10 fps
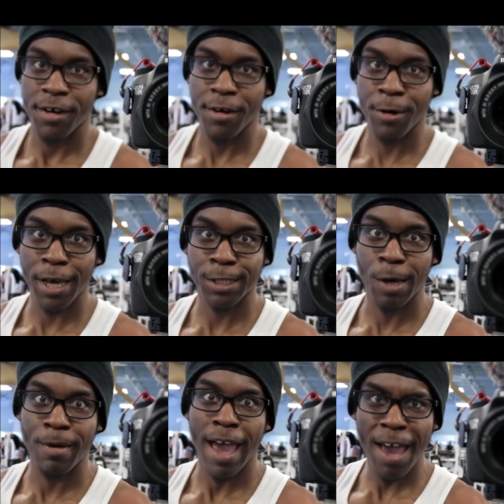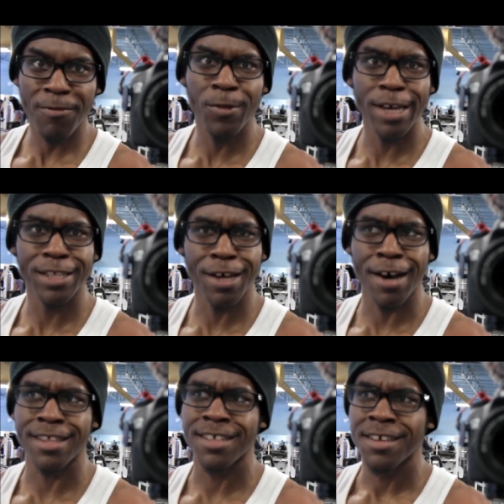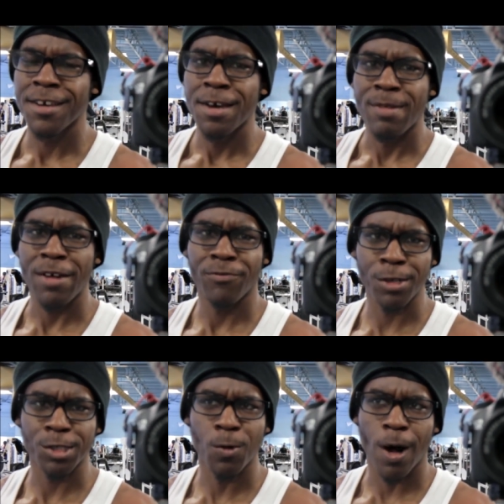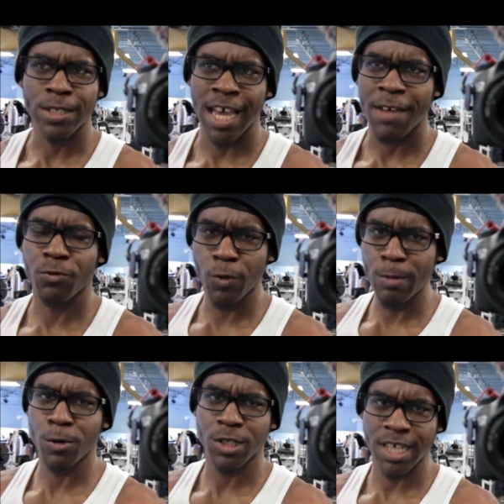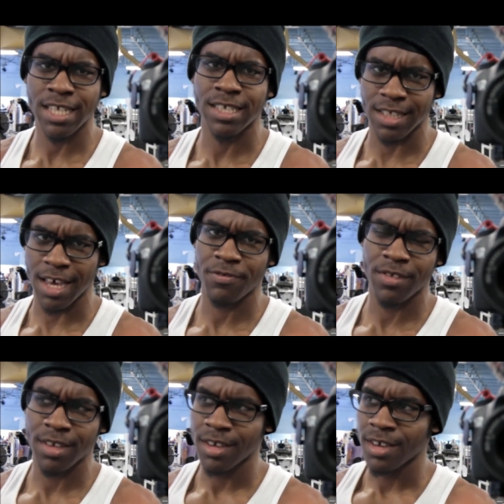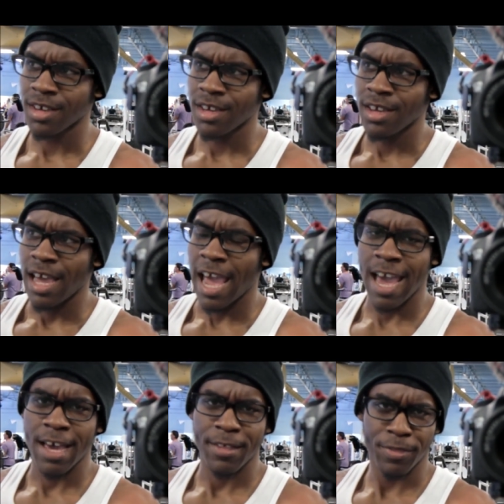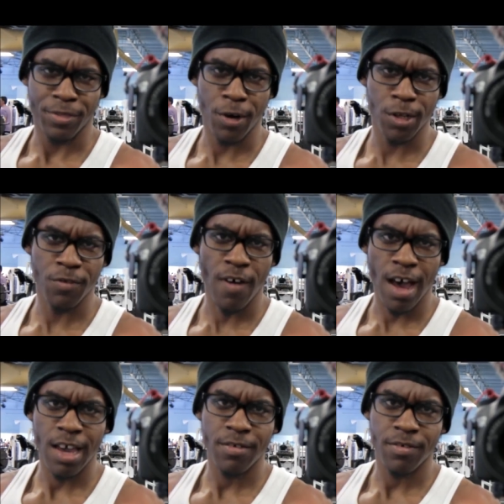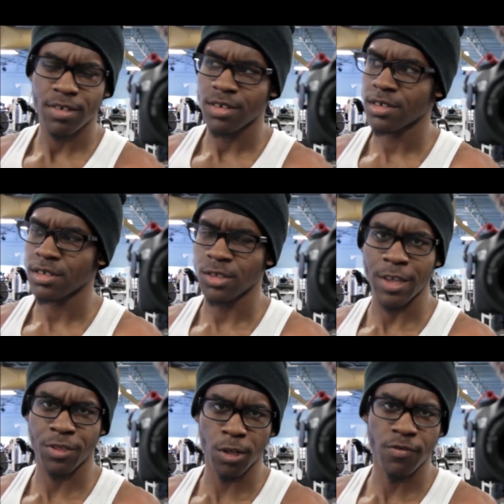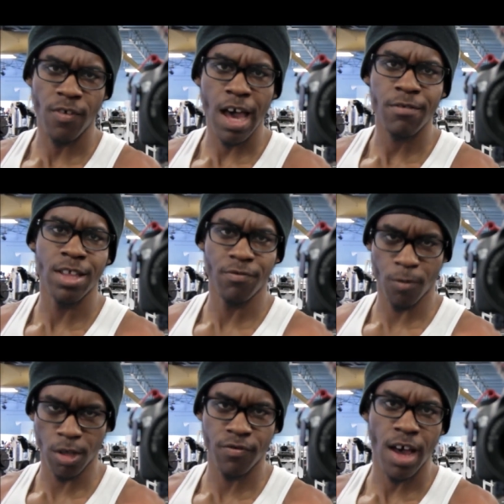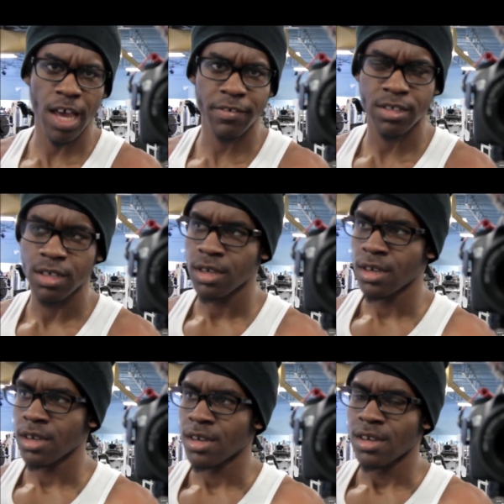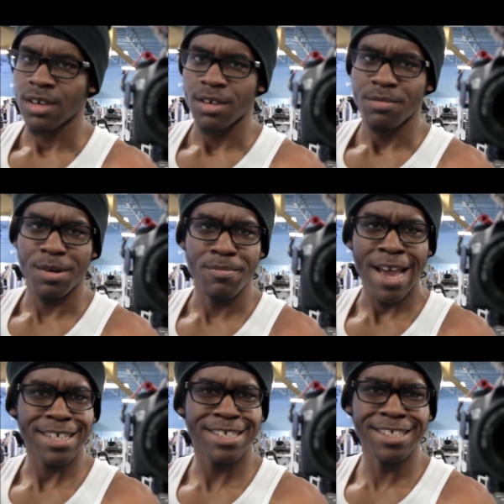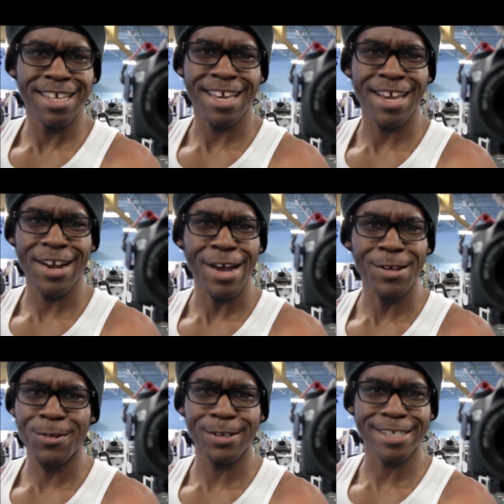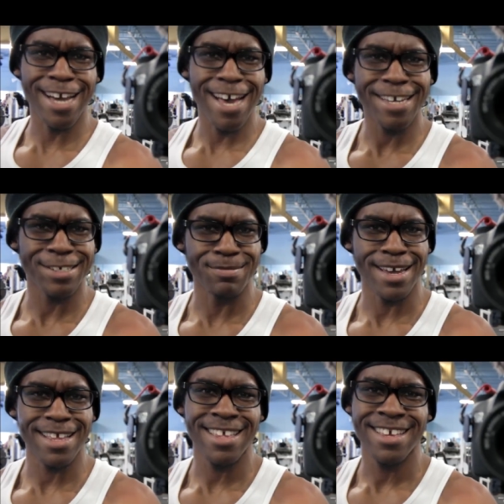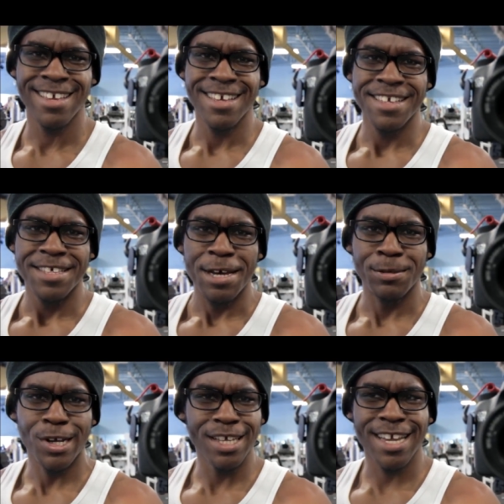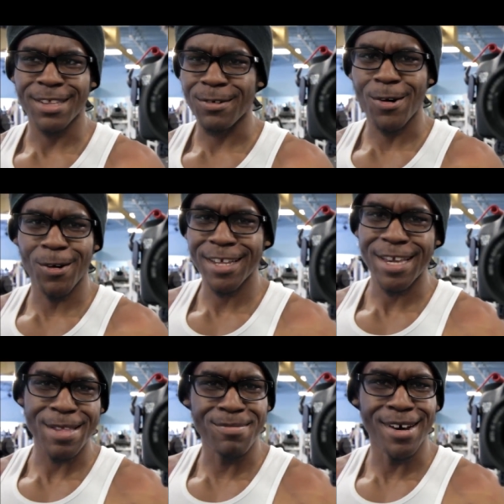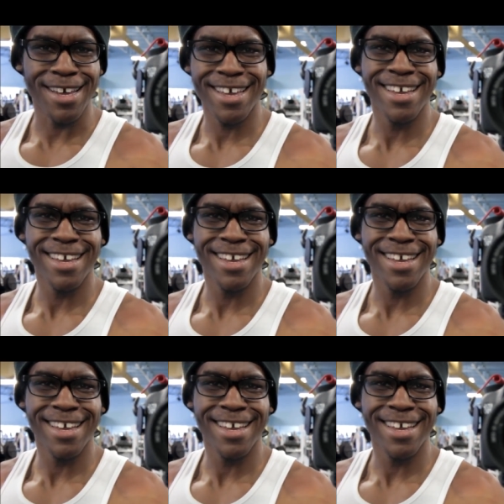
Okay, so I'm halfway done my front squats. I have three more sets left at 35, so at 35 and then 45s. But Matt still ain't here. I don't know where this guy is, man. I'm trying to get the recording in, but